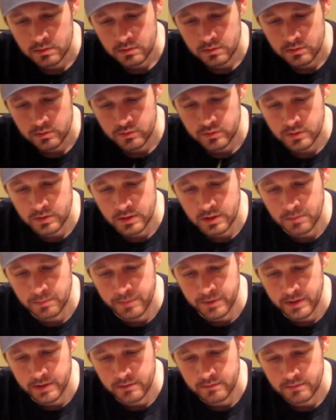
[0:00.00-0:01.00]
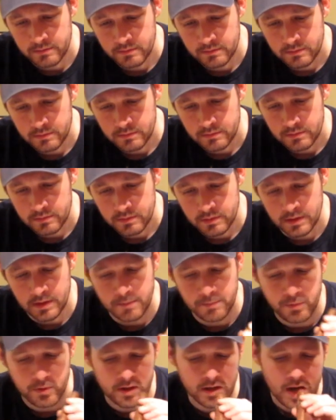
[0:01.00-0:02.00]
just a little bit, and then
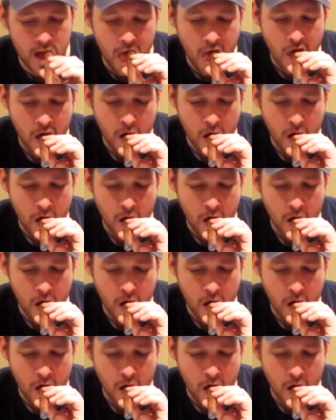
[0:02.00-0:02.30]
put it.